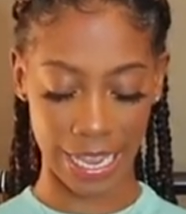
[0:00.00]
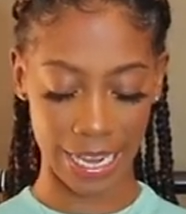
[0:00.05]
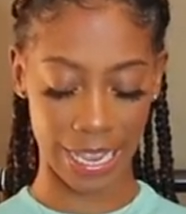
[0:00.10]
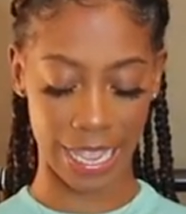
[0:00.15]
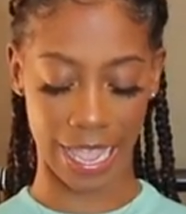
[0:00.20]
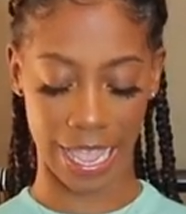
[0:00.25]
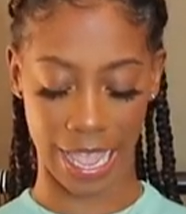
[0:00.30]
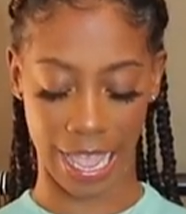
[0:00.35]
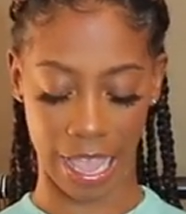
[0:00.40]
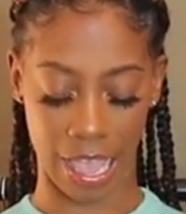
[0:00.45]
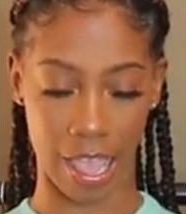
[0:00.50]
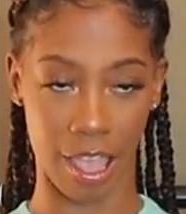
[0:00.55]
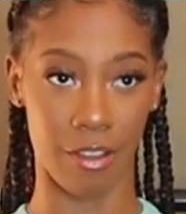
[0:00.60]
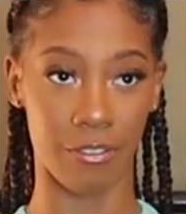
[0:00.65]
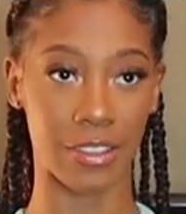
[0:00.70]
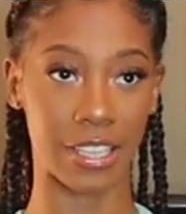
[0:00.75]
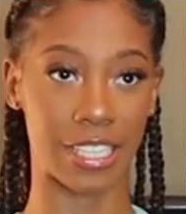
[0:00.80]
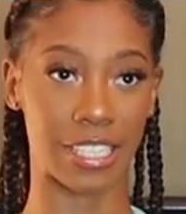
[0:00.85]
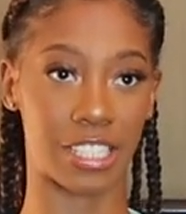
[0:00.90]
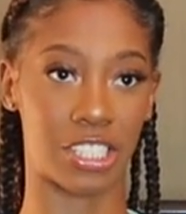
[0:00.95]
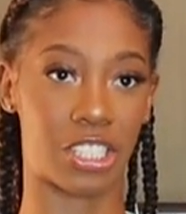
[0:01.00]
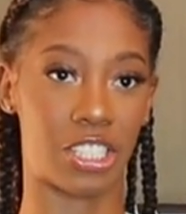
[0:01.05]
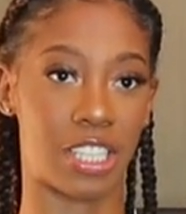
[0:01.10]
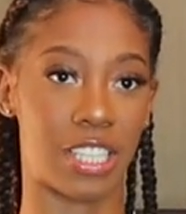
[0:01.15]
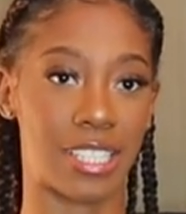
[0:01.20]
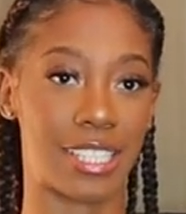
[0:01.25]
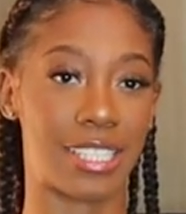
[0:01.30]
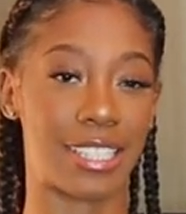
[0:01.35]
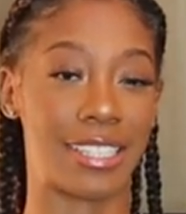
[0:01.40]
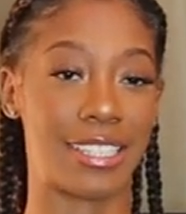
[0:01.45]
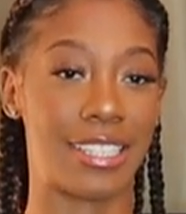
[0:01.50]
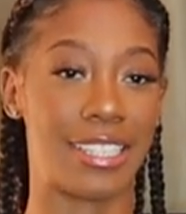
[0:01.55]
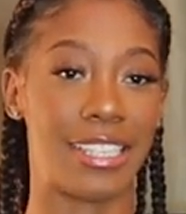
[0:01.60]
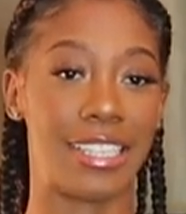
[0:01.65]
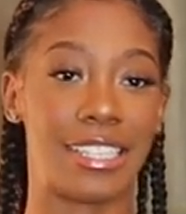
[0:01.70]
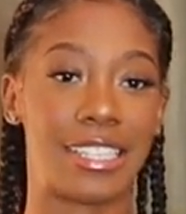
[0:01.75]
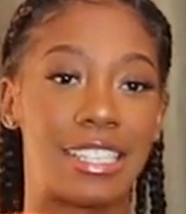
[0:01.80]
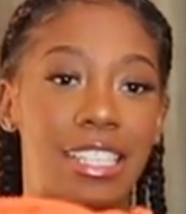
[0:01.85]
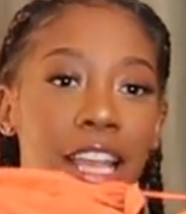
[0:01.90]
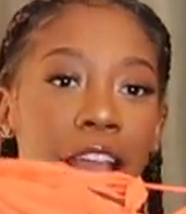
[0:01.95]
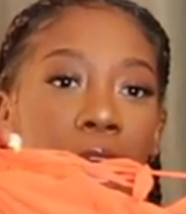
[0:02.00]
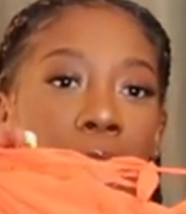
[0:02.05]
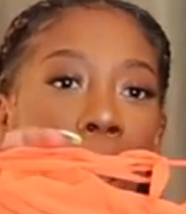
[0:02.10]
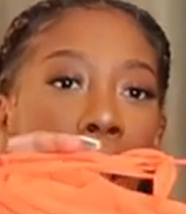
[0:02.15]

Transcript: I have is just this